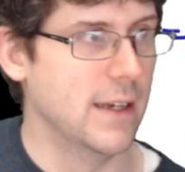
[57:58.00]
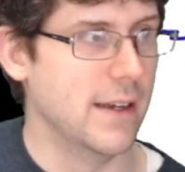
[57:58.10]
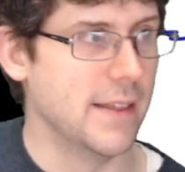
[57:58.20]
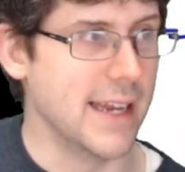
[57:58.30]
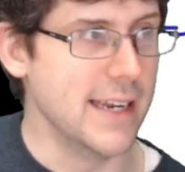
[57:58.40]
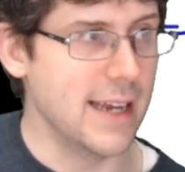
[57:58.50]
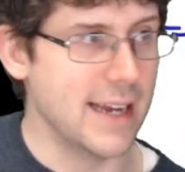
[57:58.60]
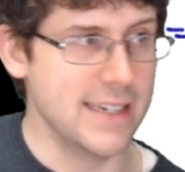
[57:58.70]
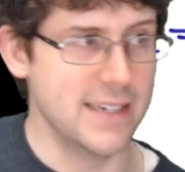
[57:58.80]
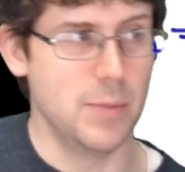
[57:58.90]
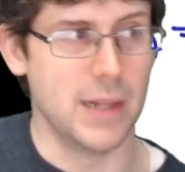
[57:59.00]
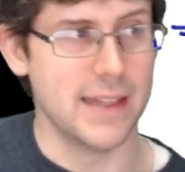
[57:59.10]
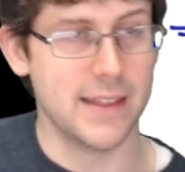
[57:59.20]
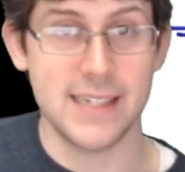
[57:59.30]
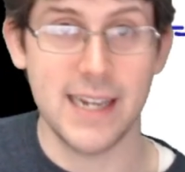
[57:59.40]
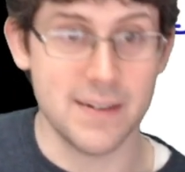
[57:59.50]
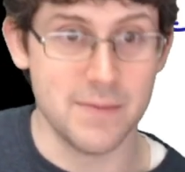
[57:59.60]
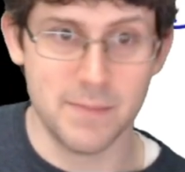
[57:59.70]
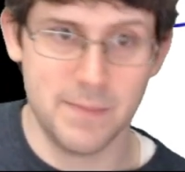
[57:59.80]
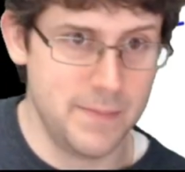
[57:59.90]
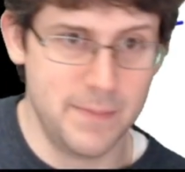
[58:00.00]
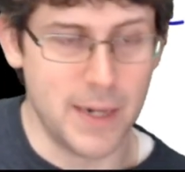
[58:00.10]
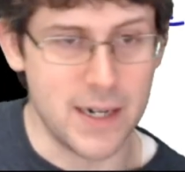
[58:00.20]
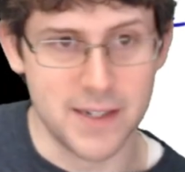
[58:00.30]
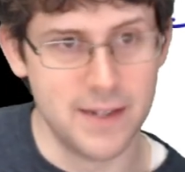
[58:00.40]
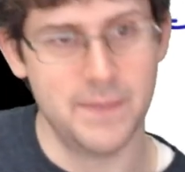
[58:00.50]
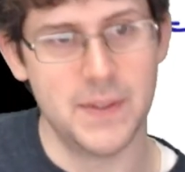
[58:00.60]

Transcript: Then I need to plot the second part.